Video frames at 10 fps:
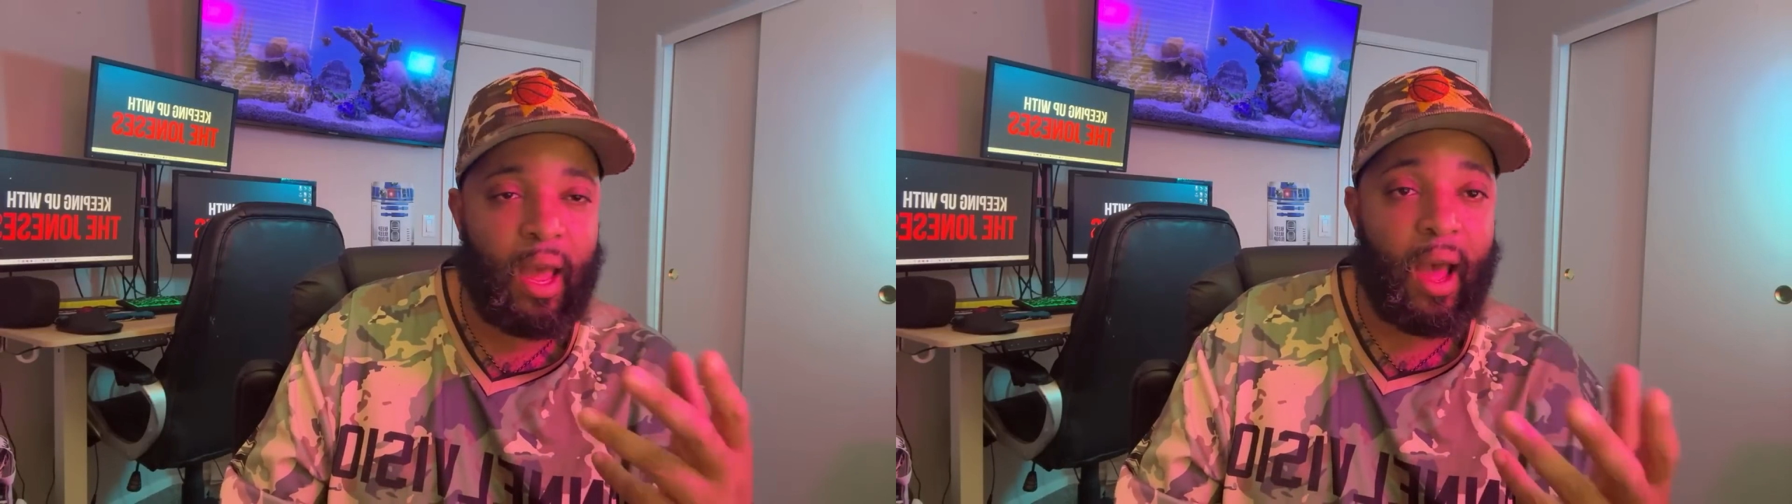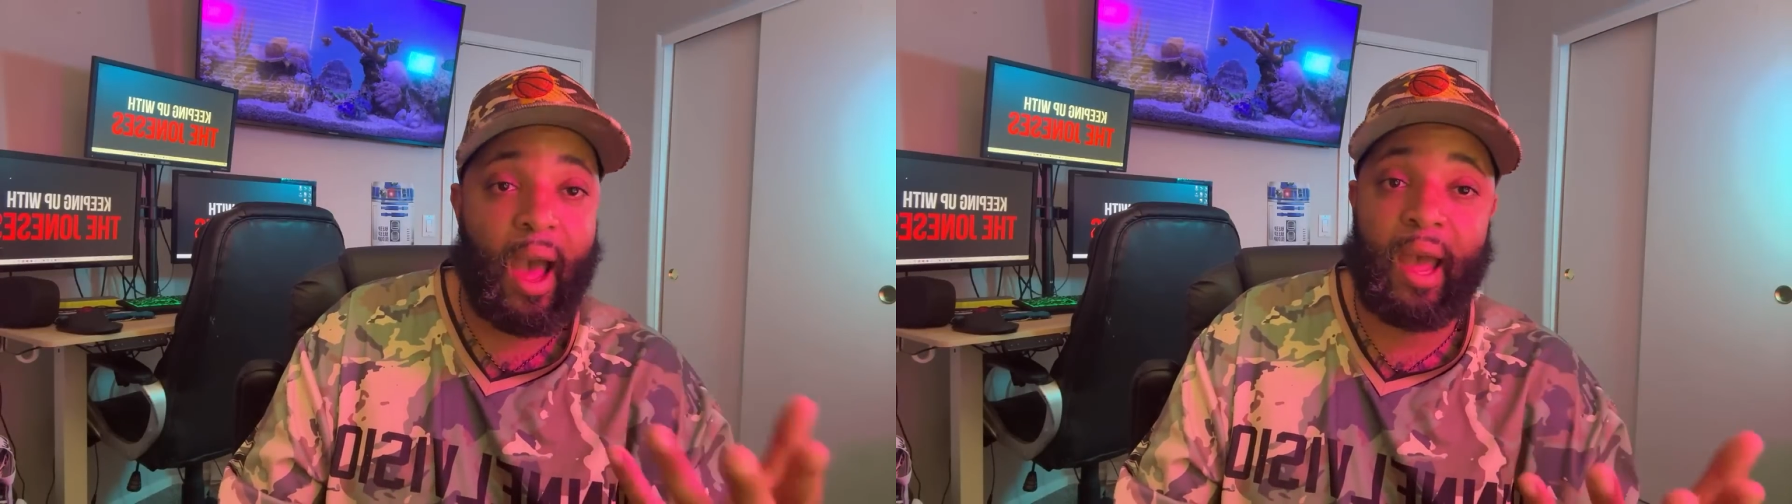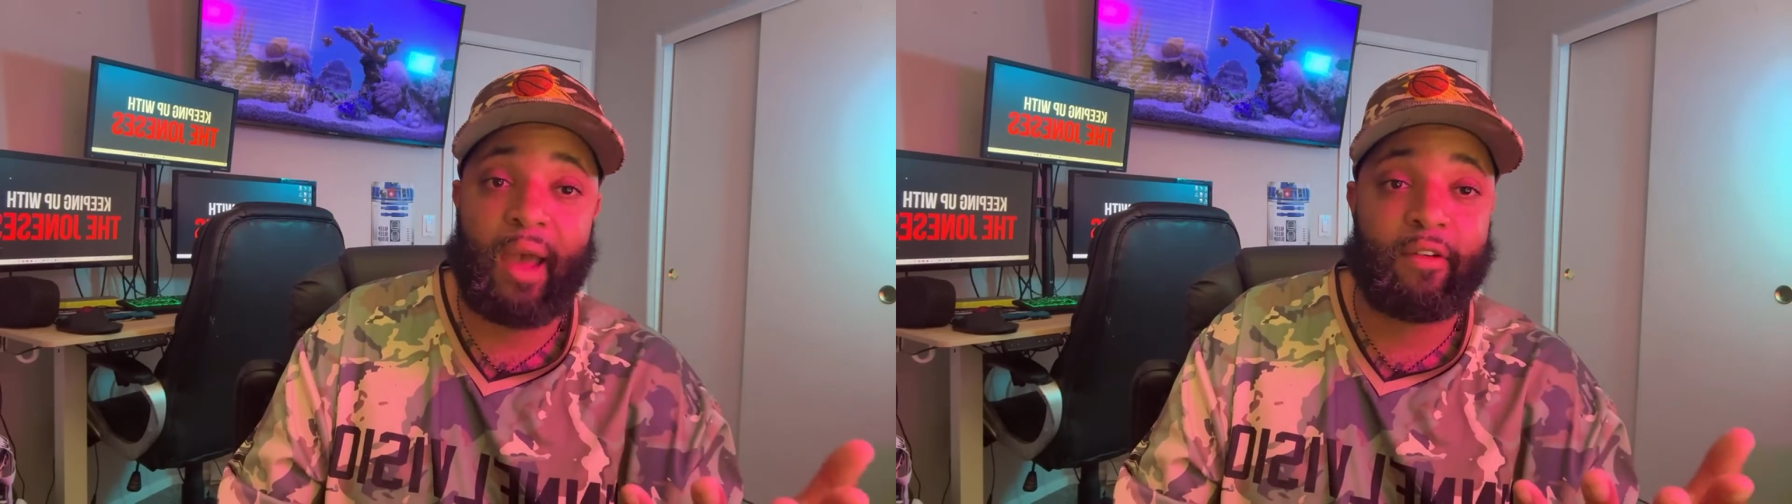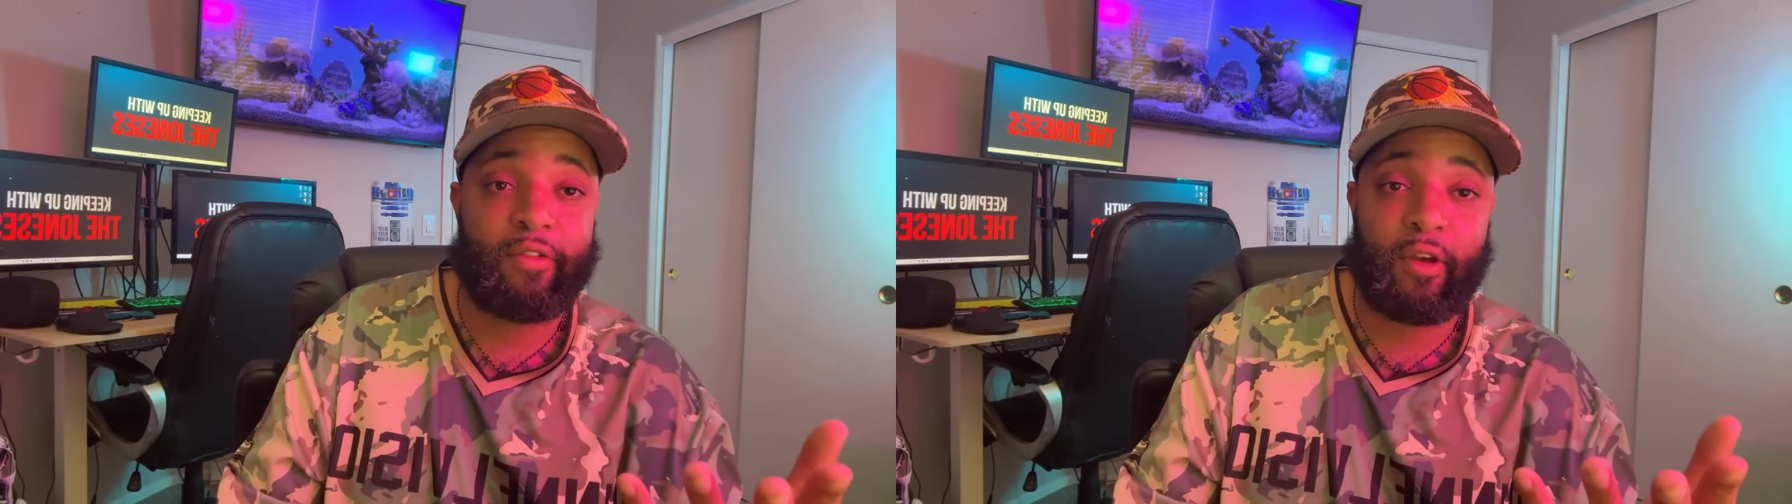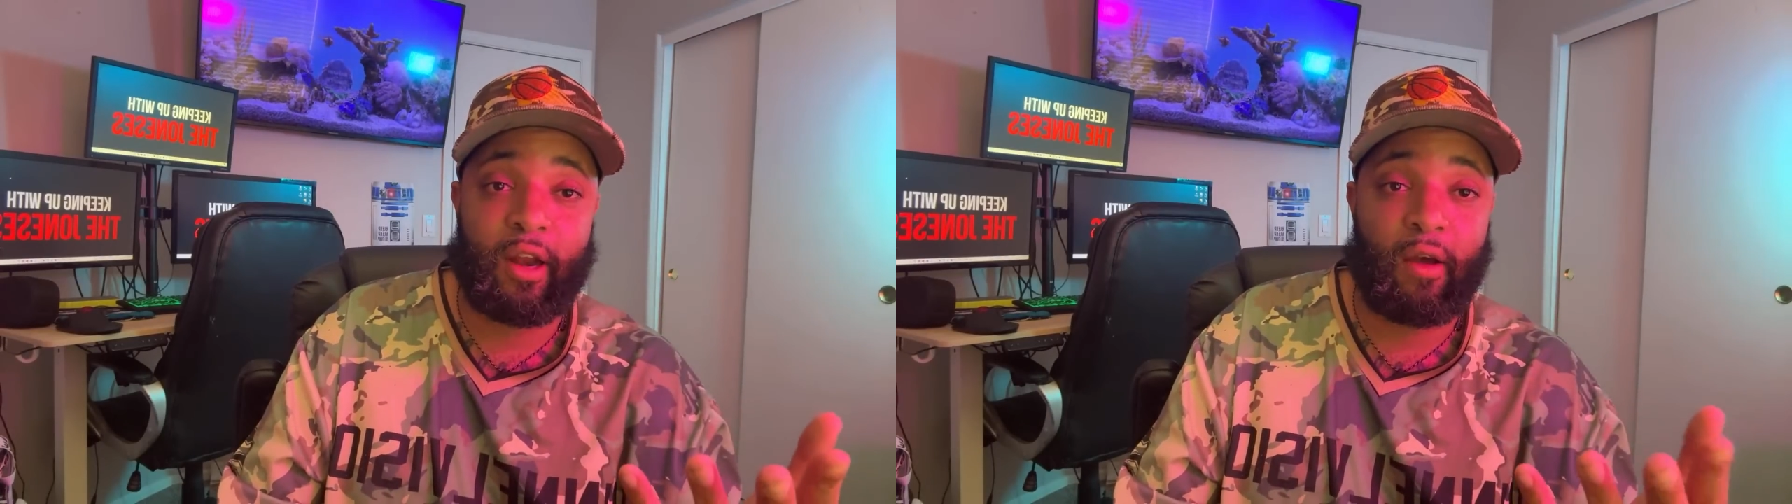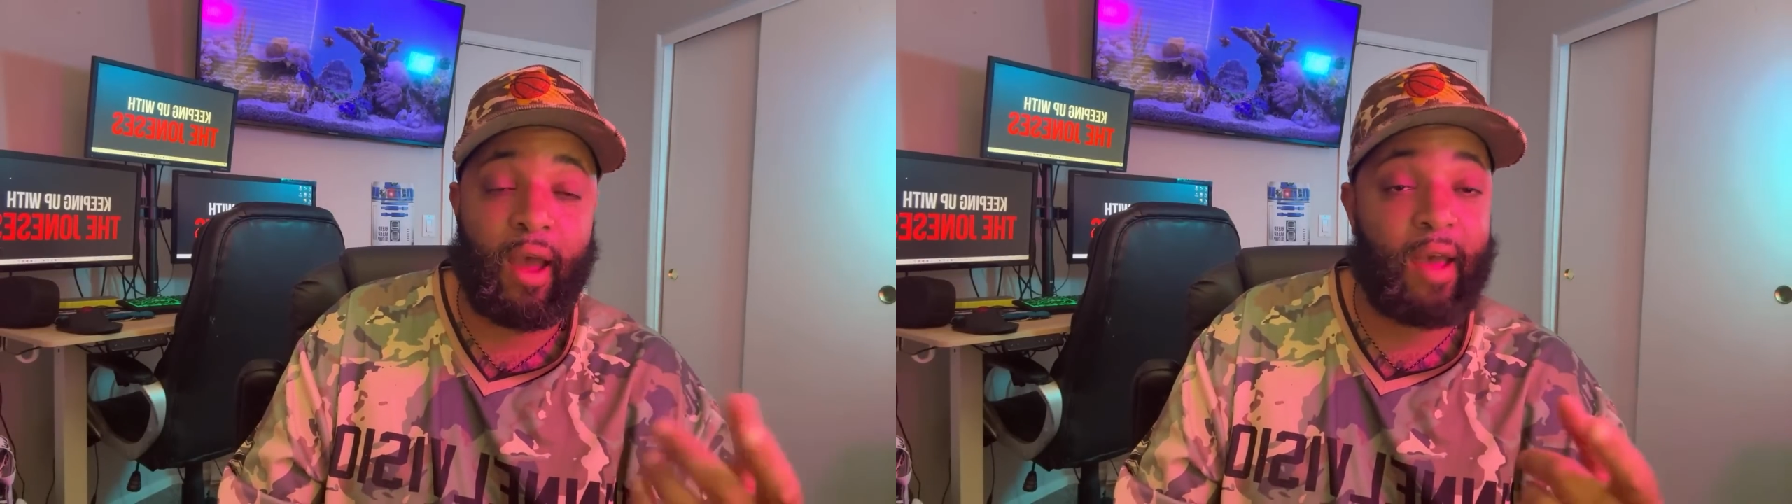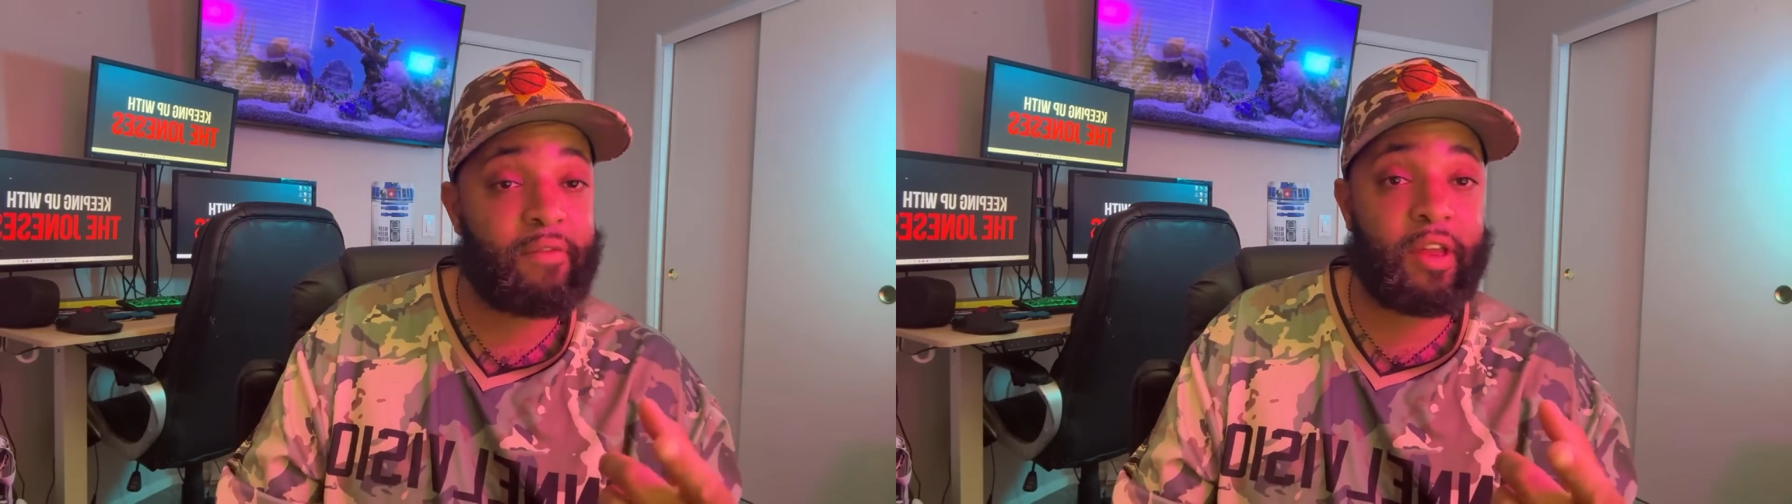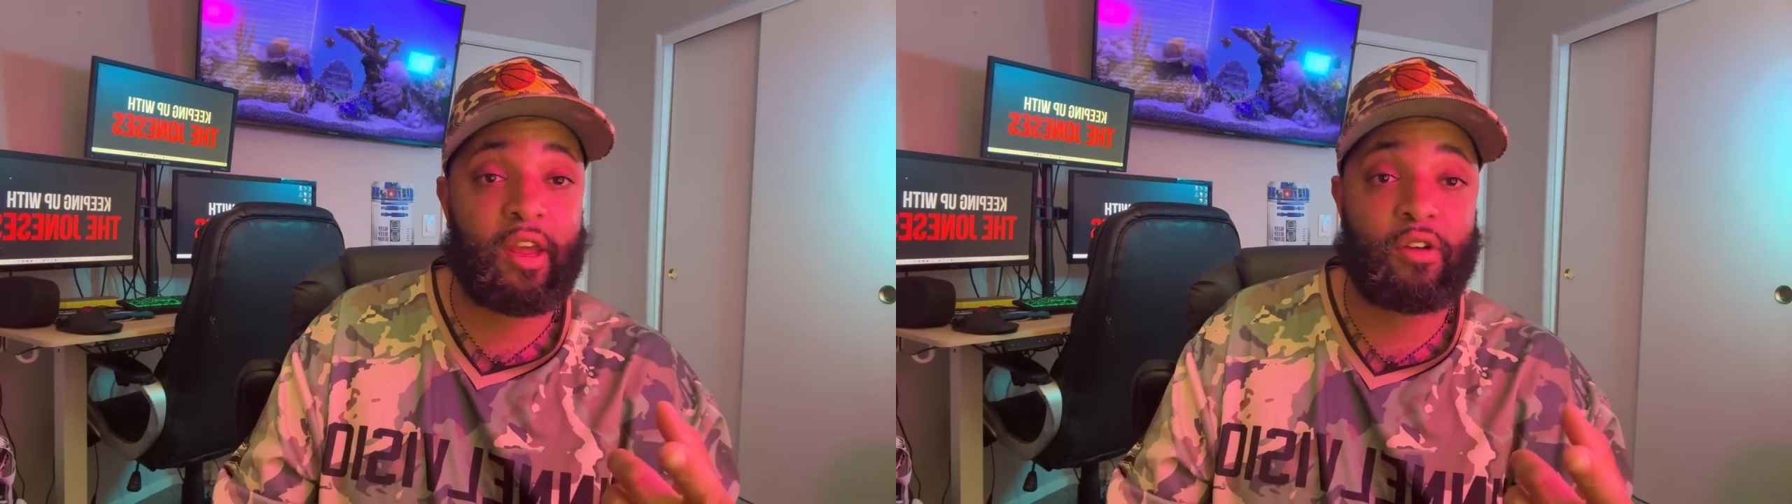I haven't figured out. I have videos